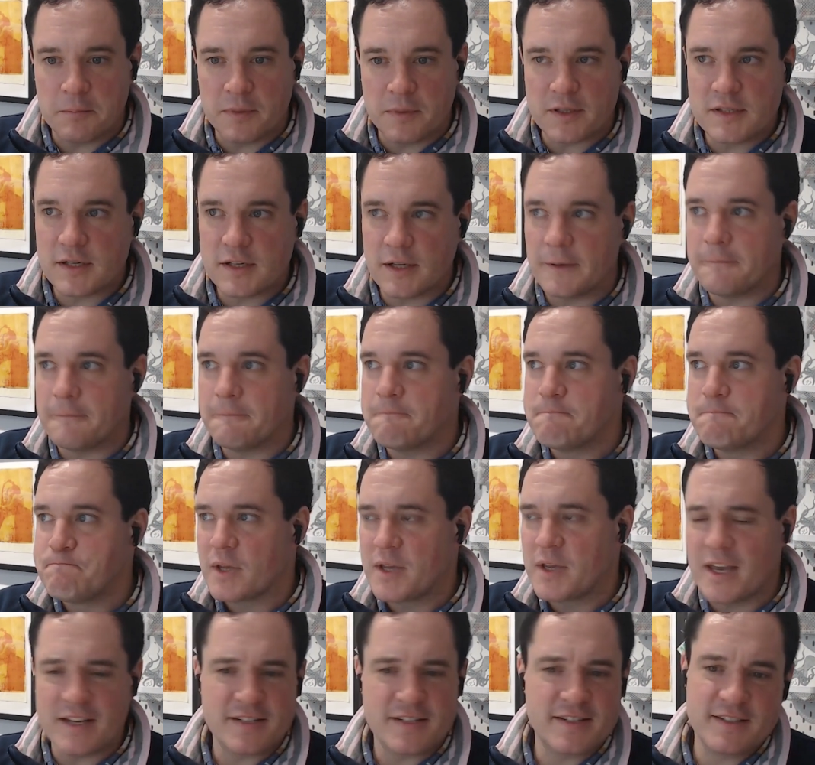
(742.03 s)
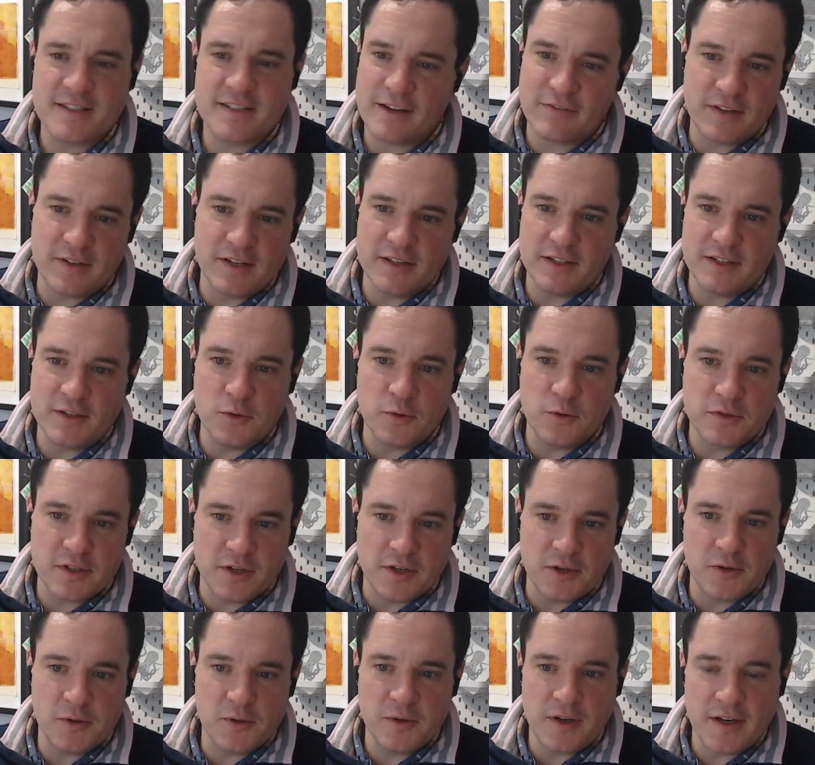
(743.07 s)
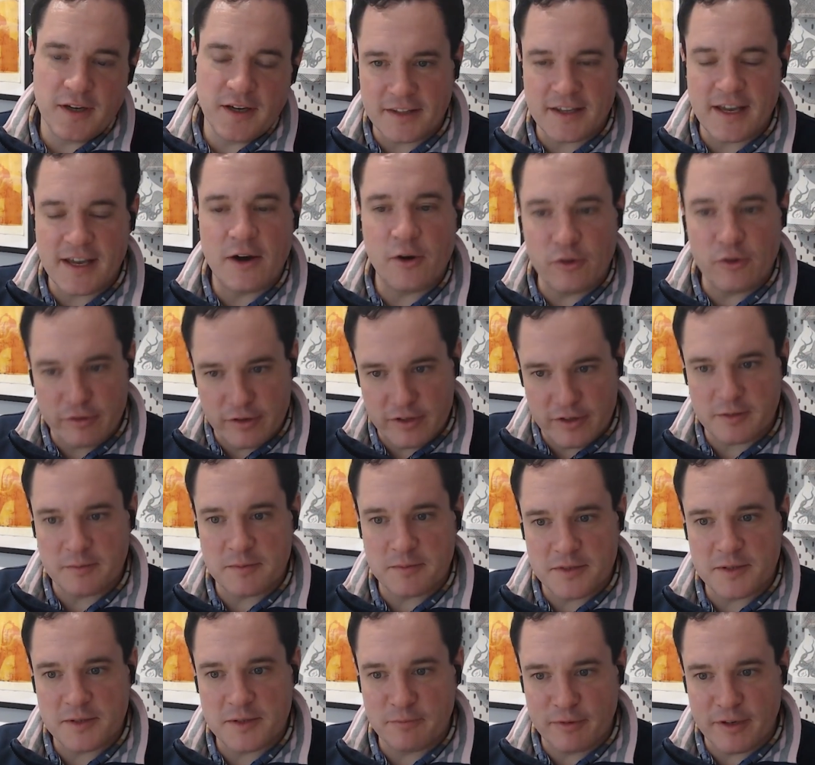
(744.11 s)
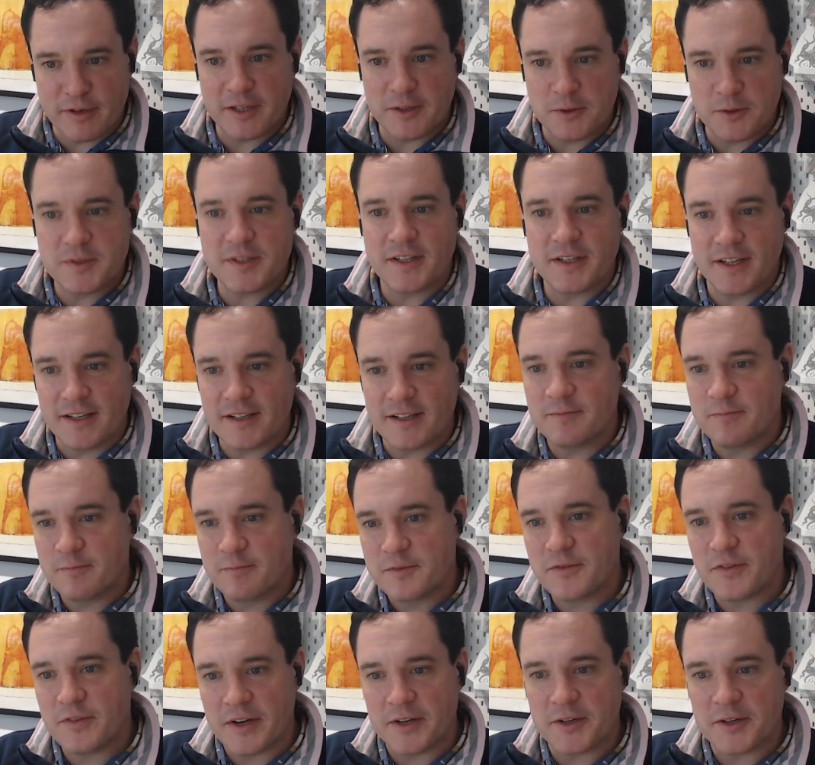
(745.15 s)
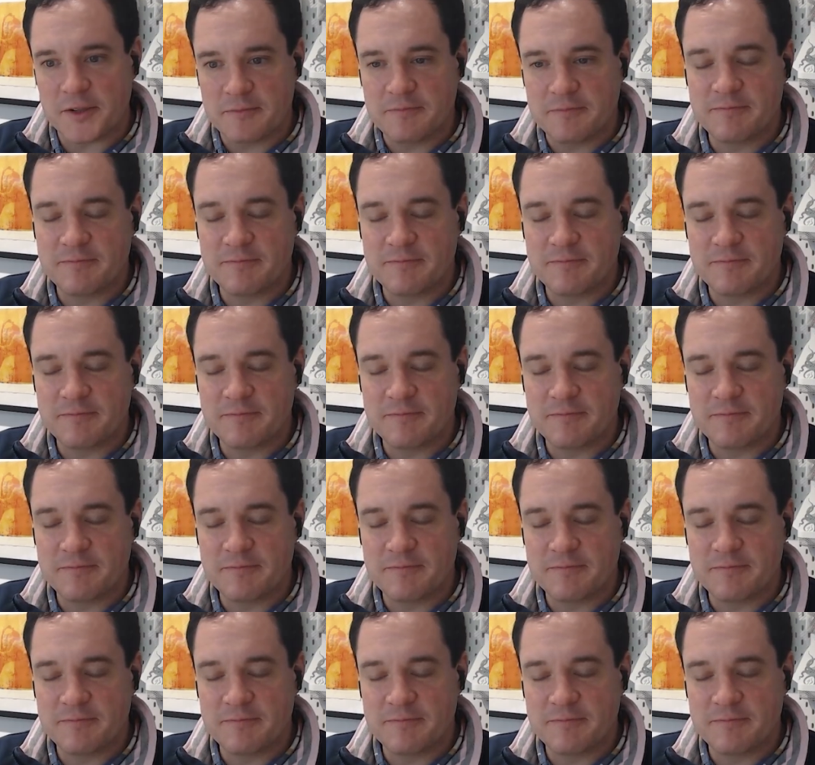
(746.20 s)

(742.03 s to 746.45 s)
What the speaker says: it's definitely the algorithm to bring it all together. It's very good.